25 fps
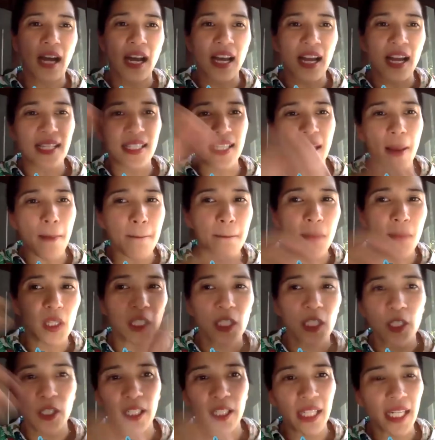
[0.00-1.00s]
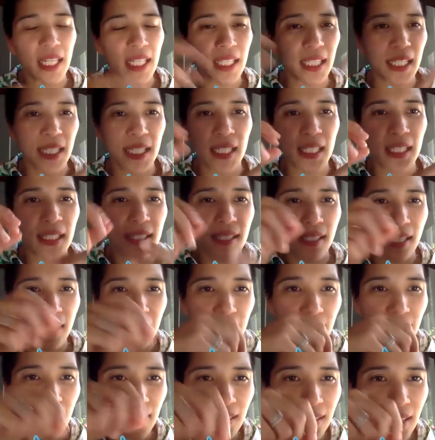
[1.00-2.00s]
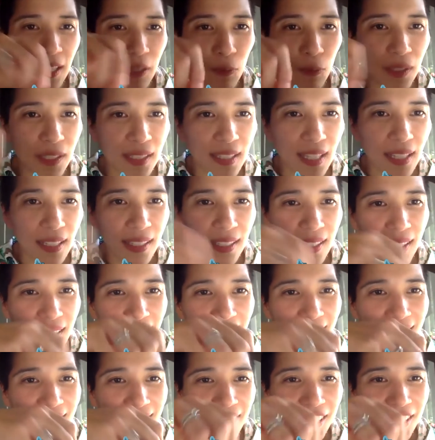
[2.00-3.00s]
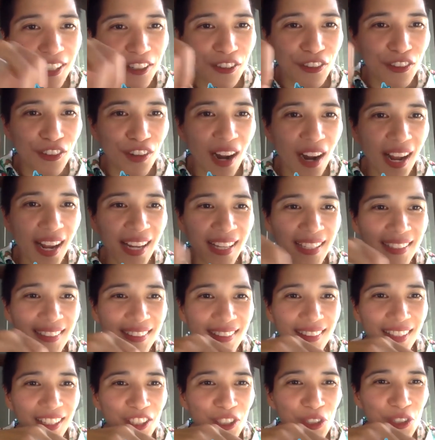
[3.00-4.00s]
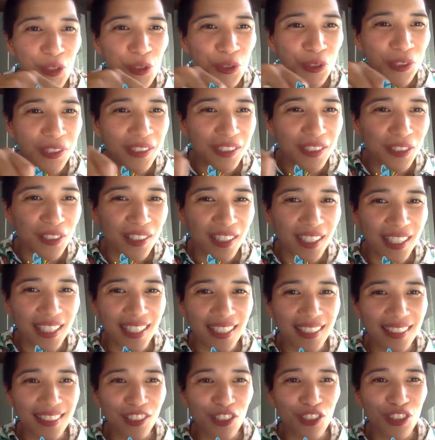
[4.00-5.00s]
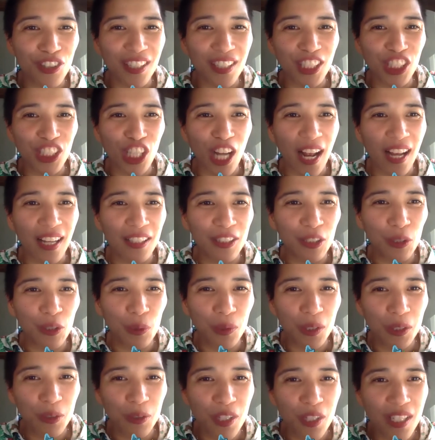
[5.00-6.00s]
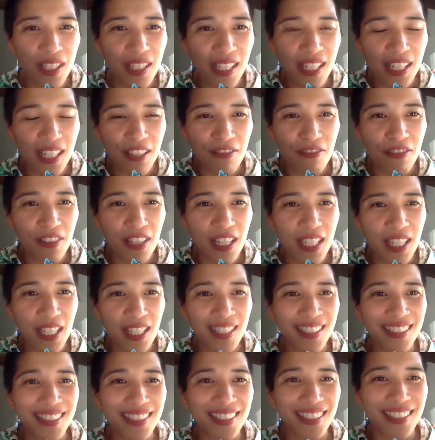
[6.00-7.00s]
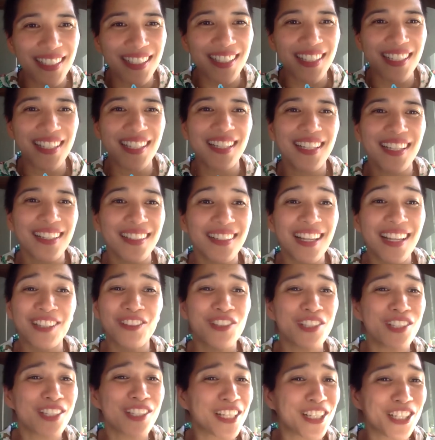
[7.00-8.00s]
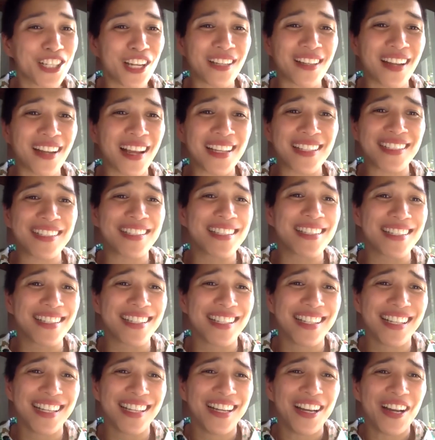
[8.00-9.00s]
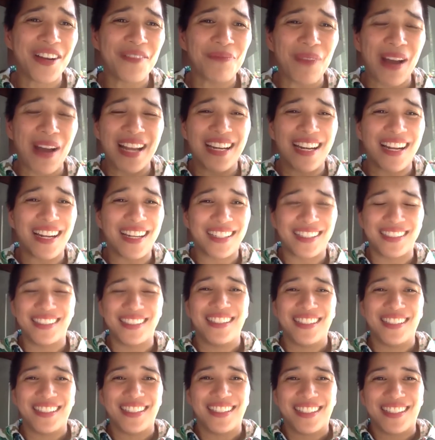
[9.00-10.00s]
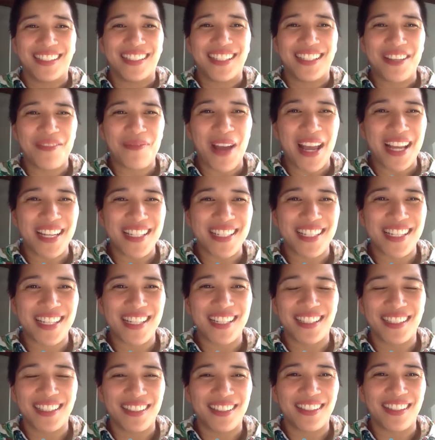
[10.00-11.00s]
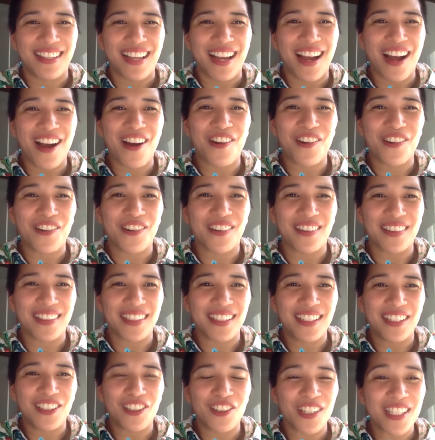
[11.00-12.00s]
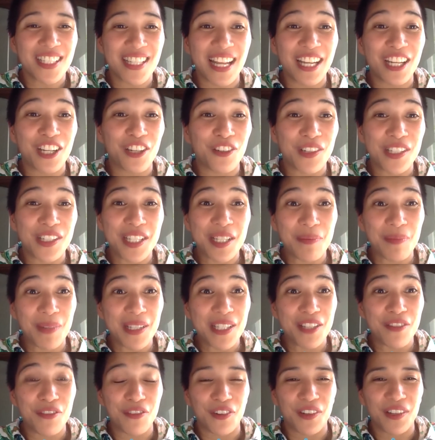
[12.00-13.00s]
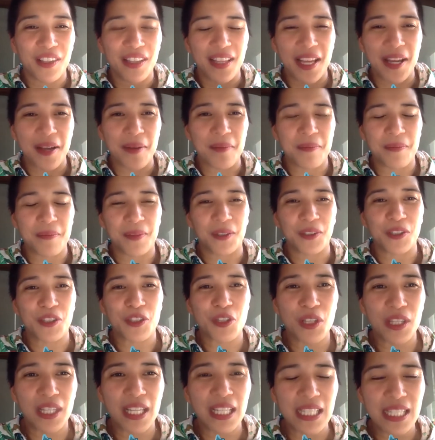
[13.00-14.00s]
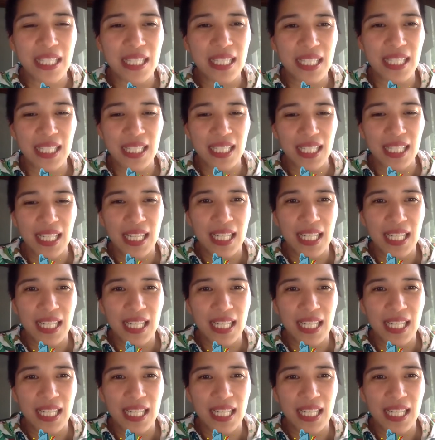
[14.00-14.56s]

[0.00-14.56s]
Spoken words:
assemble learning kits, and then they would write a note to the child who would receive it. That was such a nice, parang imagine how, it's like Christmas for them. So that's,